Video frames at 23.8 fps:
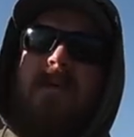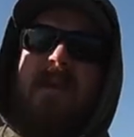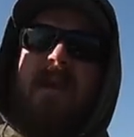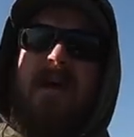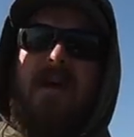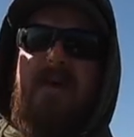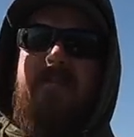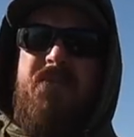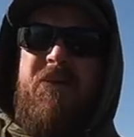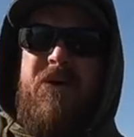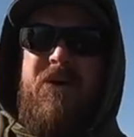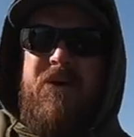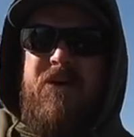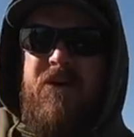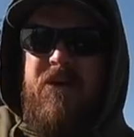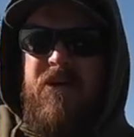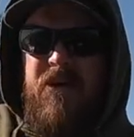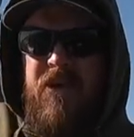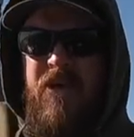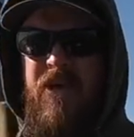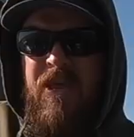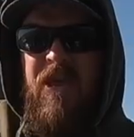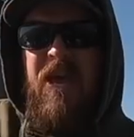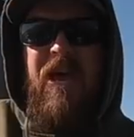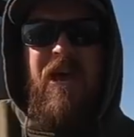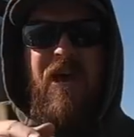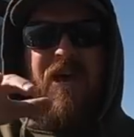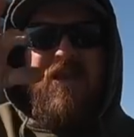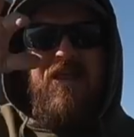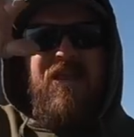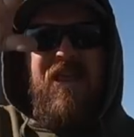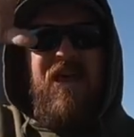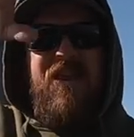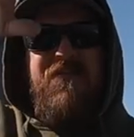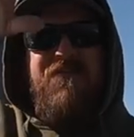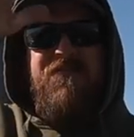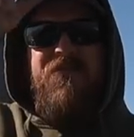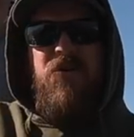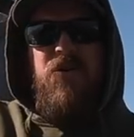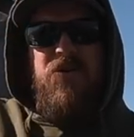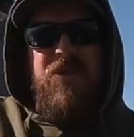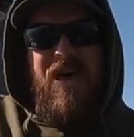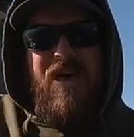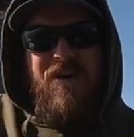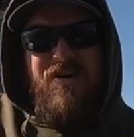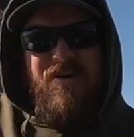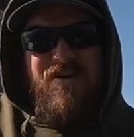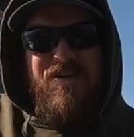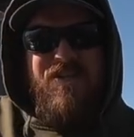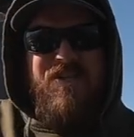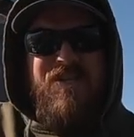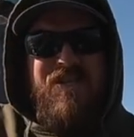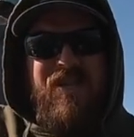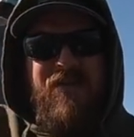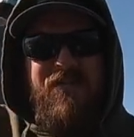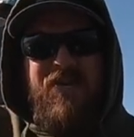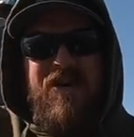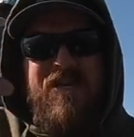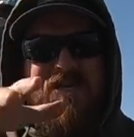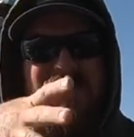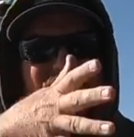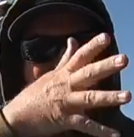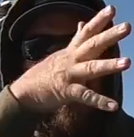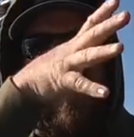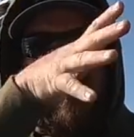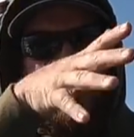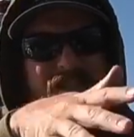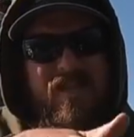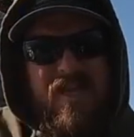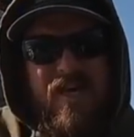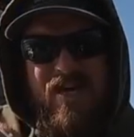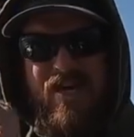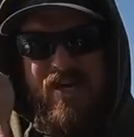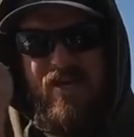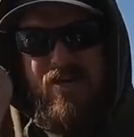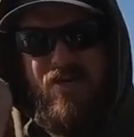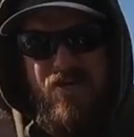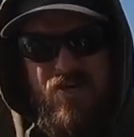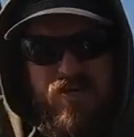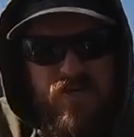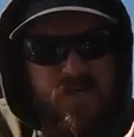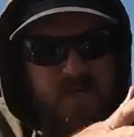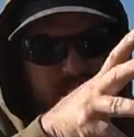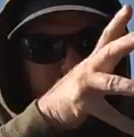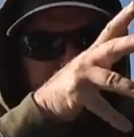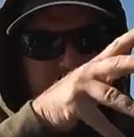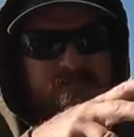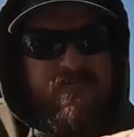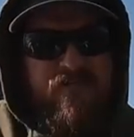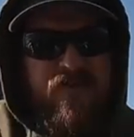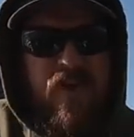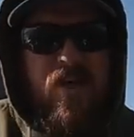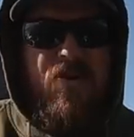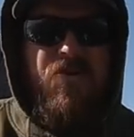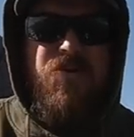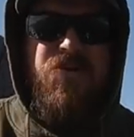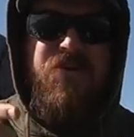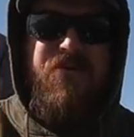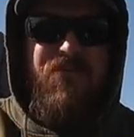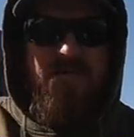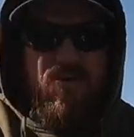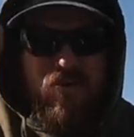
it up, and let it fall down on a semi-slack line so that it flutters. If